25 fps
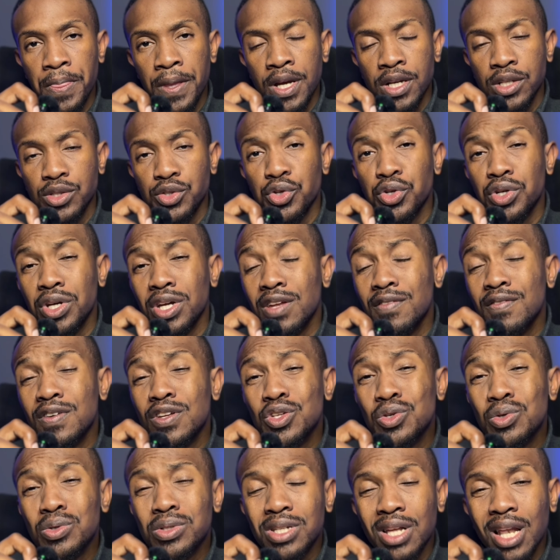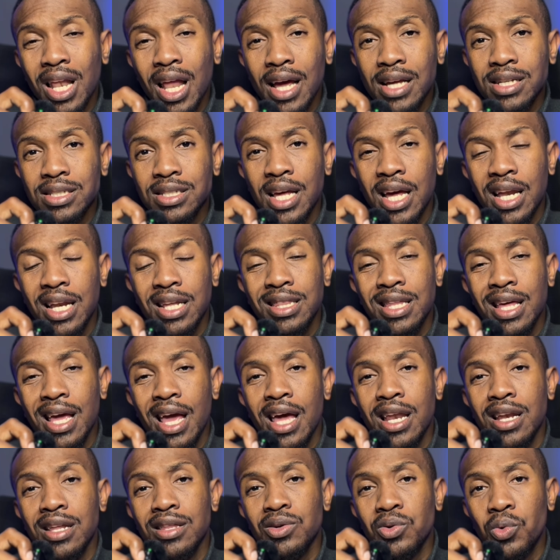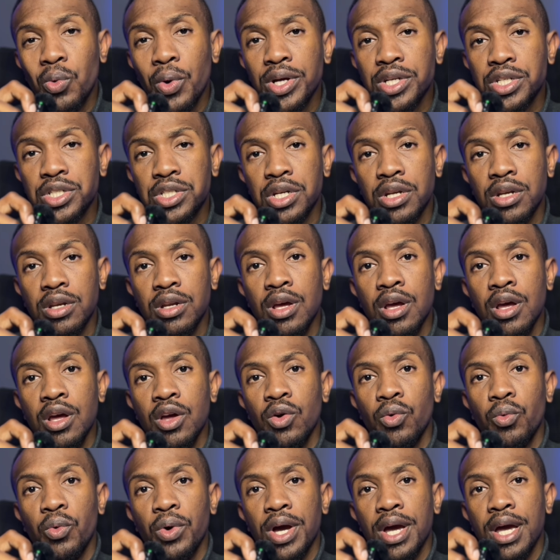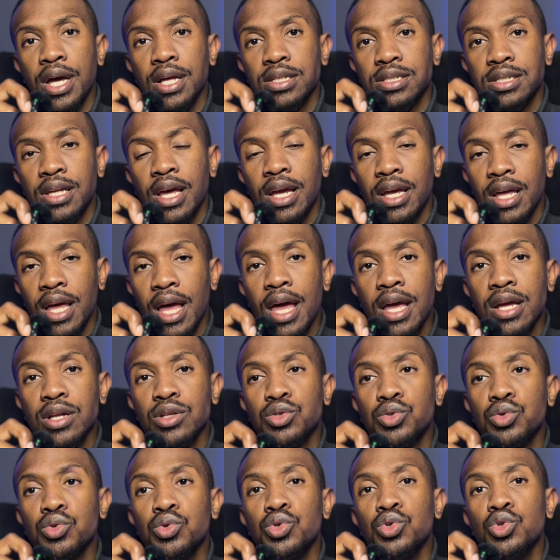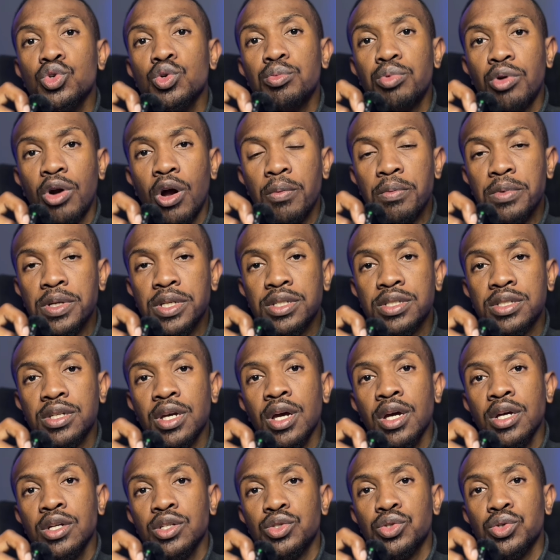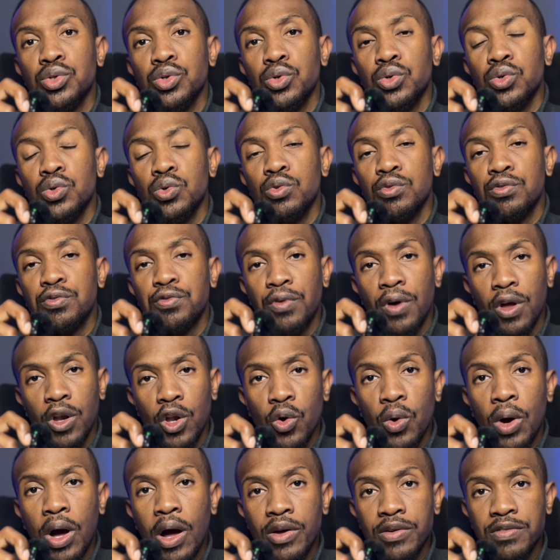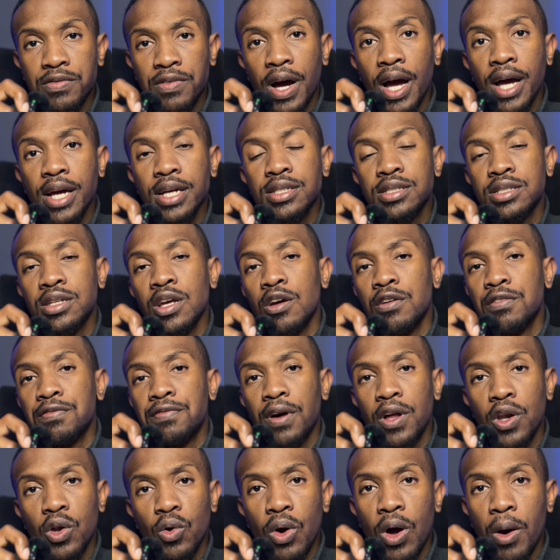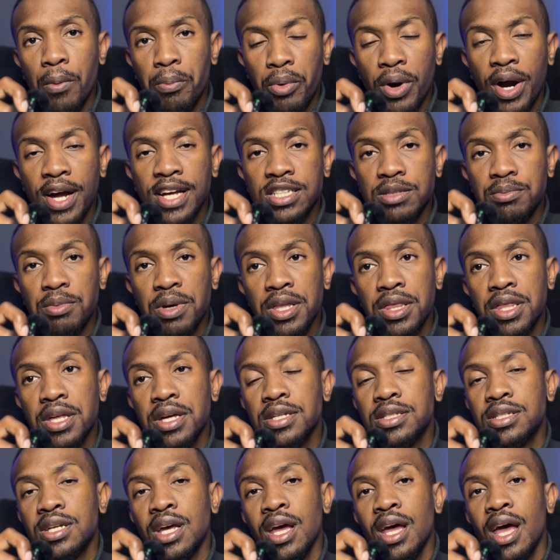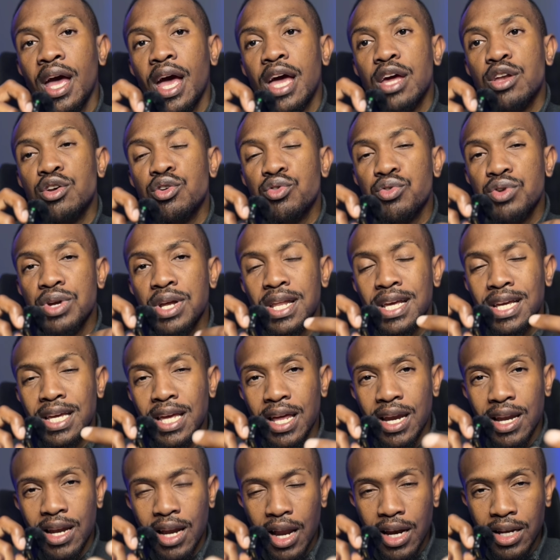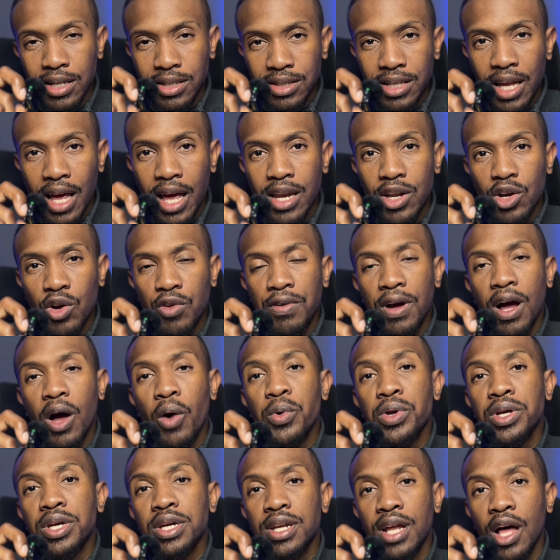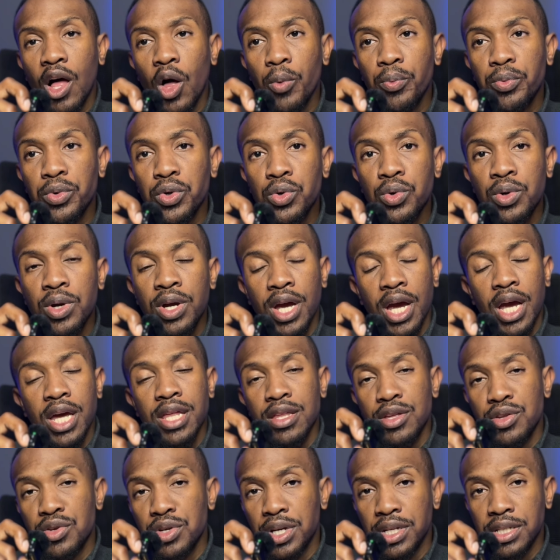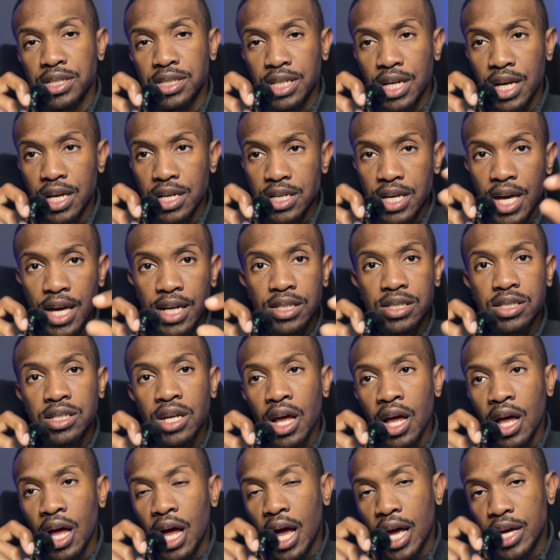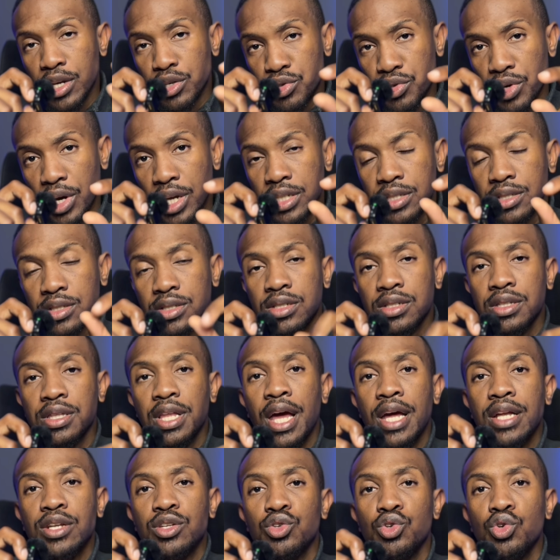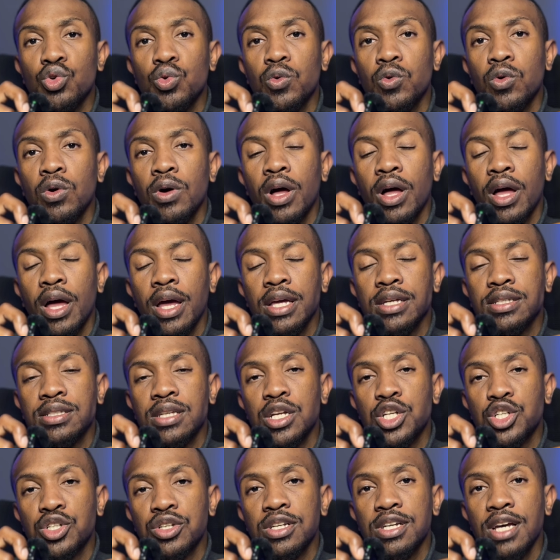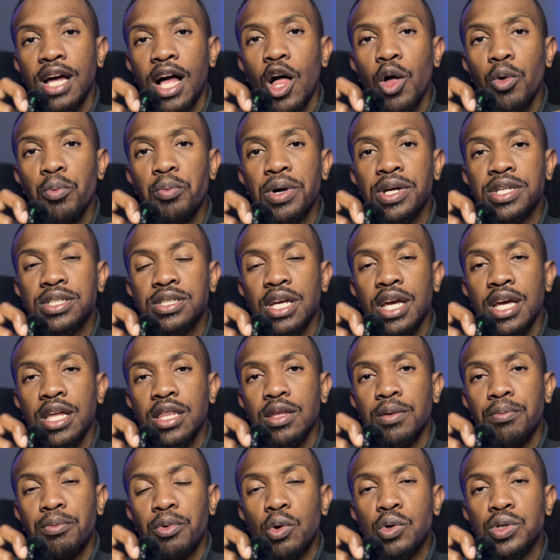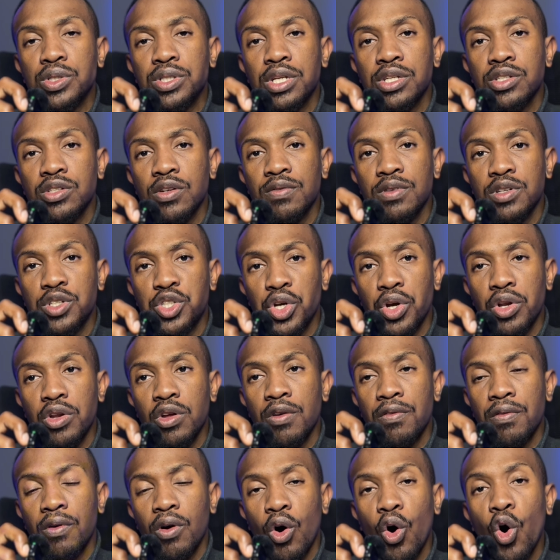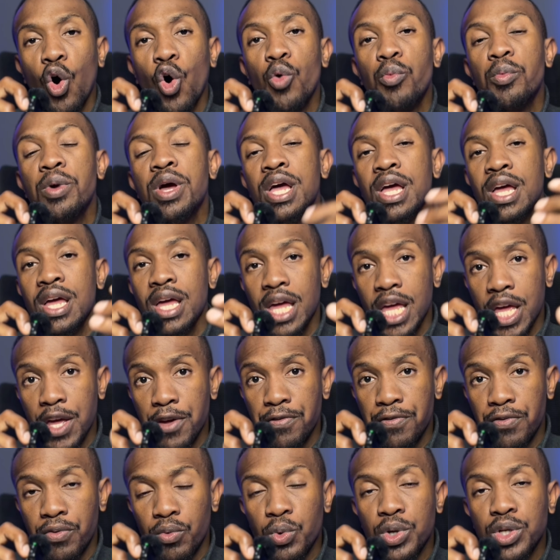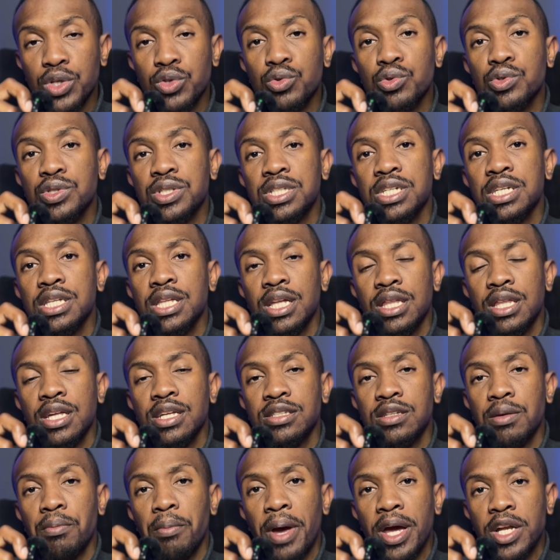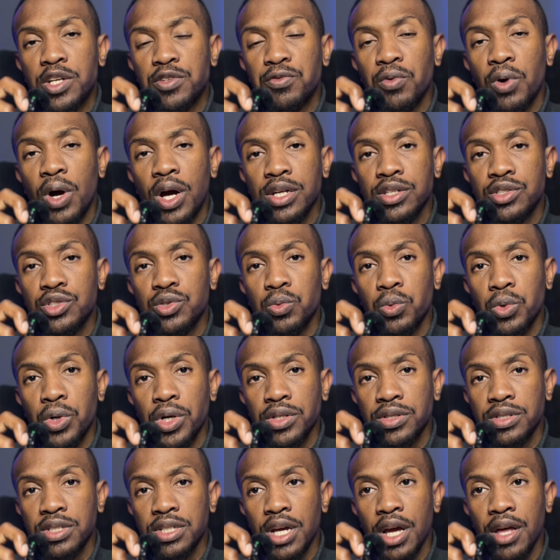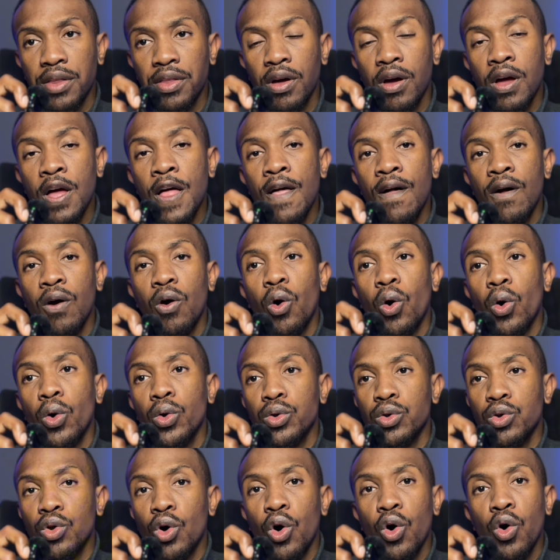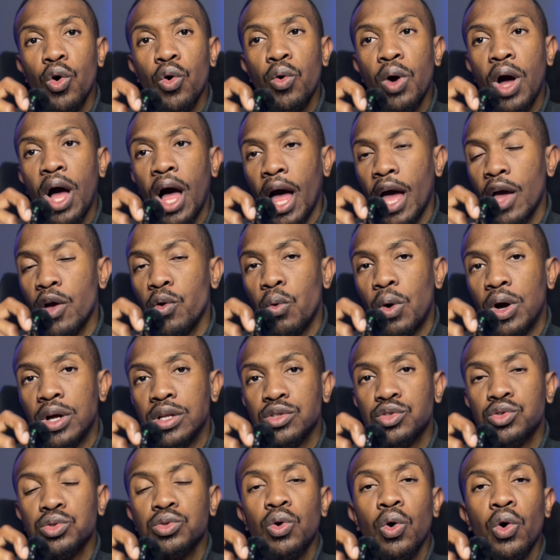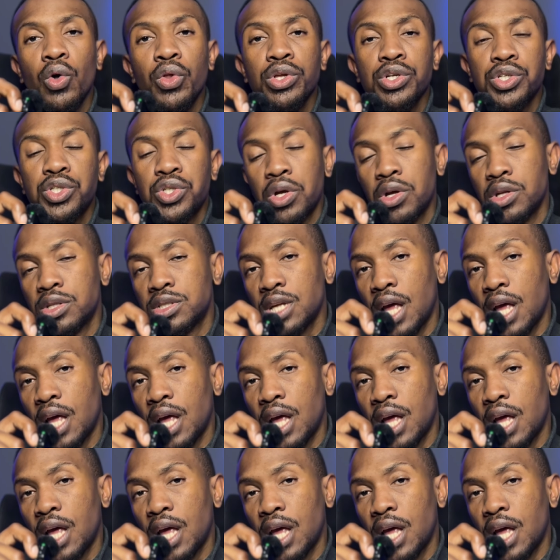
So you can even utilize that at the end of the question, where it's like, hey, do you promise to follow our advice, follow our price methods, and really get an understanding of how we can help you? And then you can say, yes, I trust that you will essentially help us in the process of the journey of a home if we do see that there's a match for us to work together. Or no, I want to call the shots.